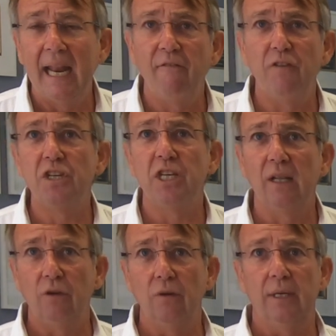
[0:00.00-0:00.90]
an
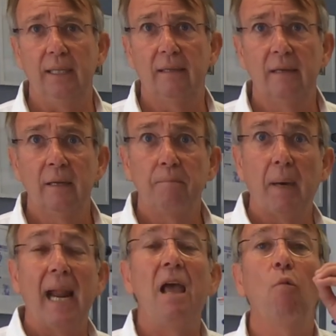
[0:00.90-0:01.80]
efficient unit
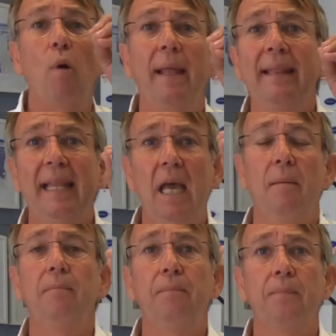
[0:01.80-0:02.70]
but I want
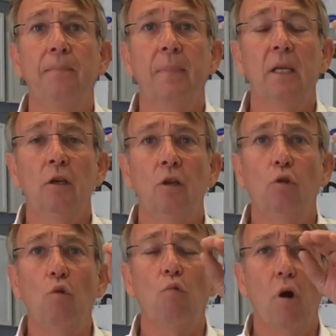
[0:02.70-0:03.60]
them
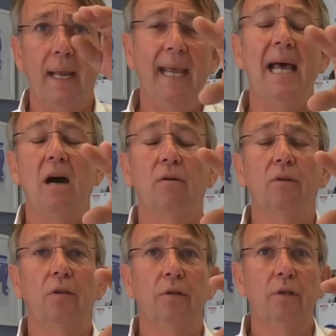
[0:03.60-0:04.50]
to work it out